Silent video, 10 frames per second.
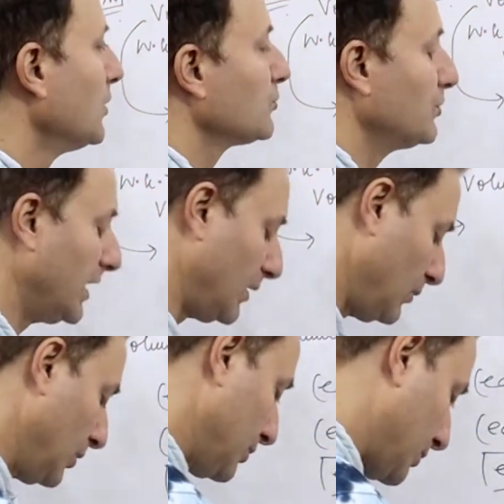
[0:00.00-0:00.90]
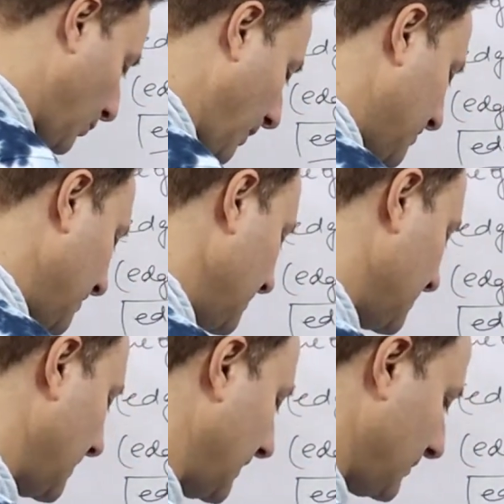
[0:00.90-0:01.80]
So now the question
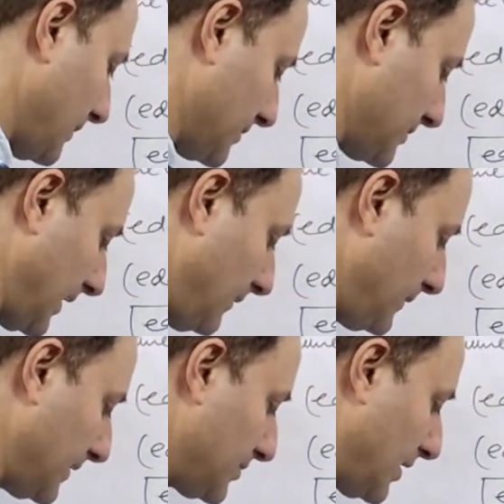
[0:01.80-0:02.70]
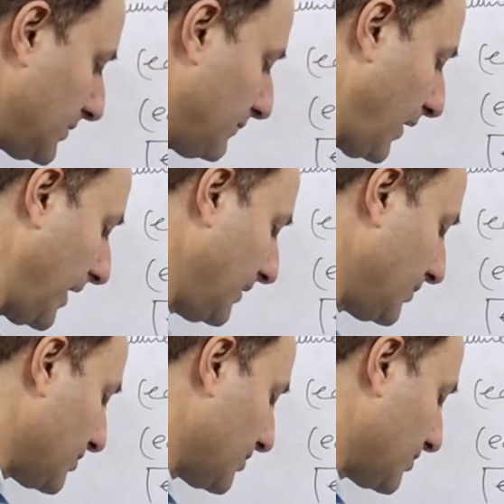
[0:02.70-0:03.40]
is that itself, it says find the